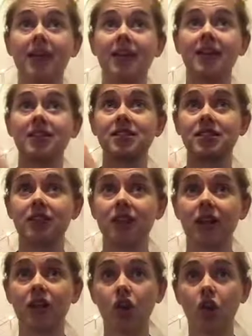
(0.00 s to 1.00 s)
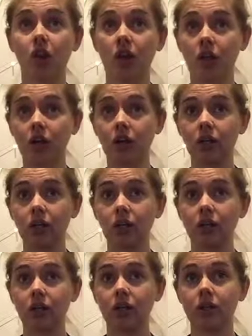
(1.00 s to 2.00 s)
and it's a long,
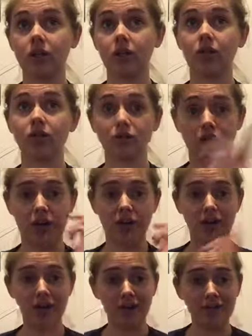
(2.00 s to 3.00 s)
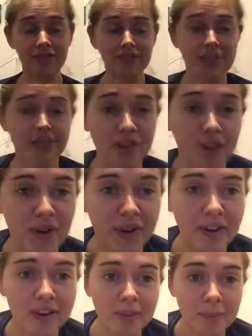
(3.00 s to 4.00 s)
oh sorry, I have the TV
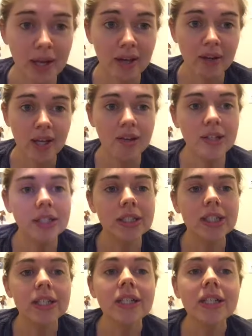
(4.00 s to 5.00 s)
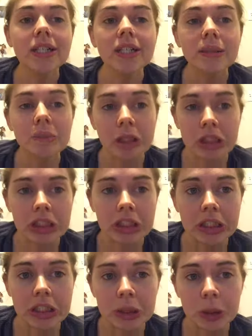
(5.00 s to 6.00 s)
going on in the background. I'm
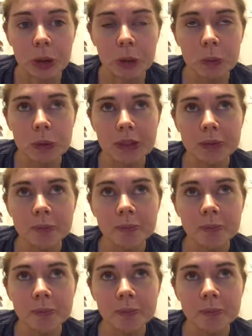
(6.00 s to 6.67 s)
watching E-News.